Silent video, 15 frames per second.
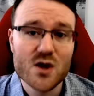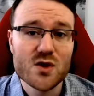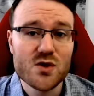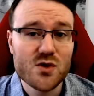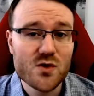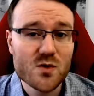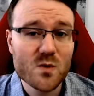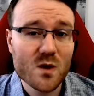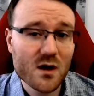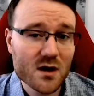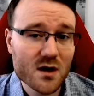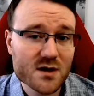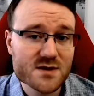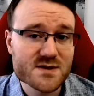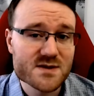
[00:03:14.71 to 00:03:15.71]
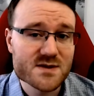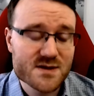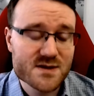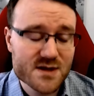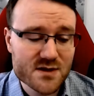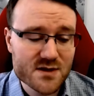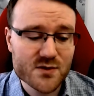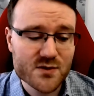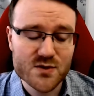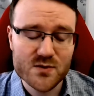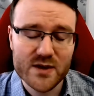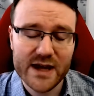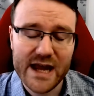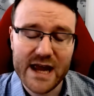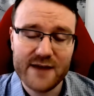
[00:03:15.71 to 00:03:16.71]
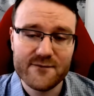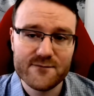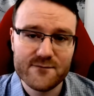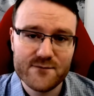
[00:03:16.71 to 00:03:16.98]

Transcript: you are still doing a